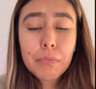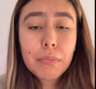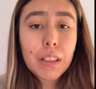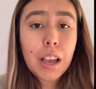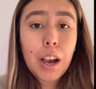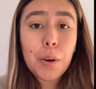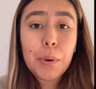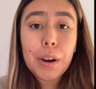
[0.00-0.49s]

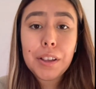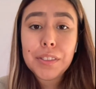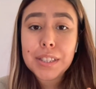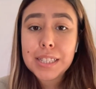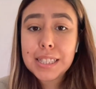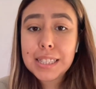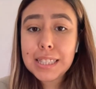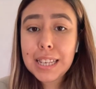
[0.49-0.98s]
around the
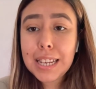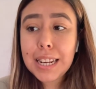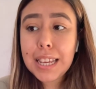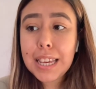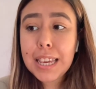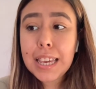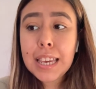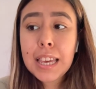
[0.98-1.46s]

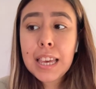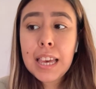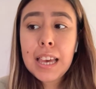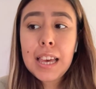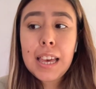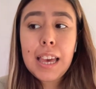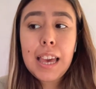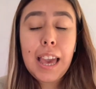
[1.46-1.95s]
city
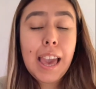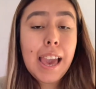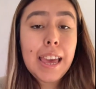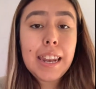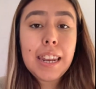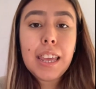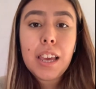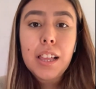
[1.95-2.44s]

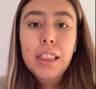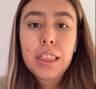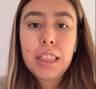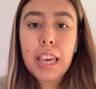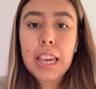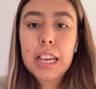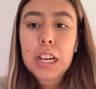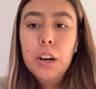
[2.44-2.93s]
and
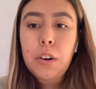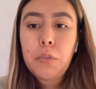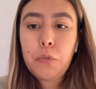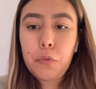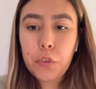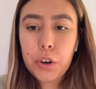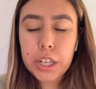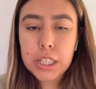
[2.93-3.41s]

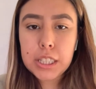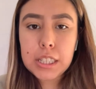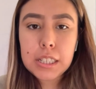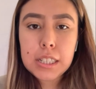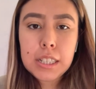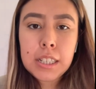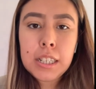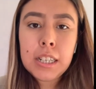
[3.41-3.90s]
lakefront.
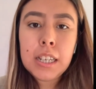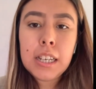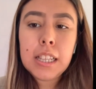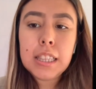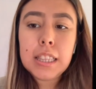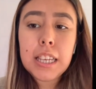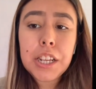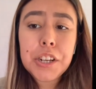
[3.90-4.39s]

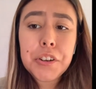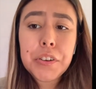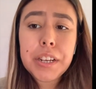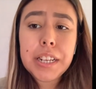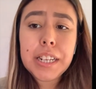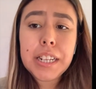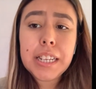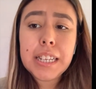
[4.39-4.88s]

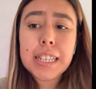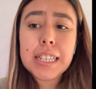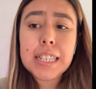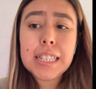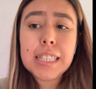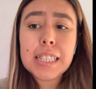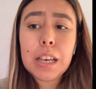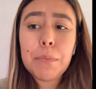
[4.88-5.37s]
Littering
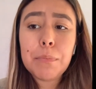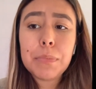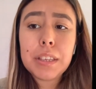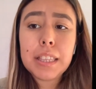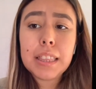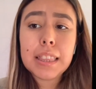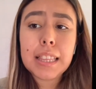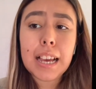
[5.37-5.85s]
is
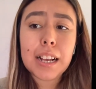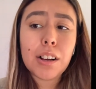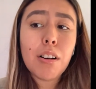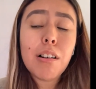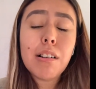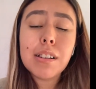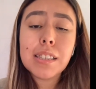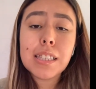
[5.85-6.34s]
something that
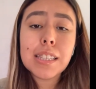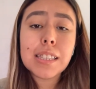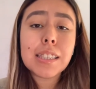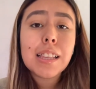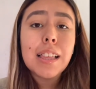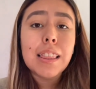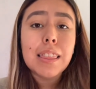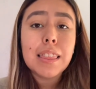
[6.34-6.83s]
causes
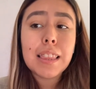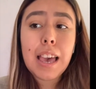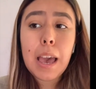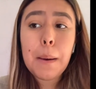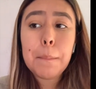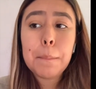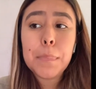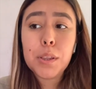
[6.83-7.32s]

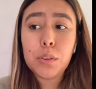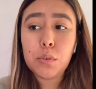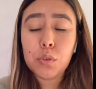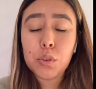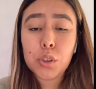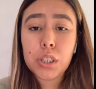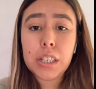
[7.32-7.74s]
land pollution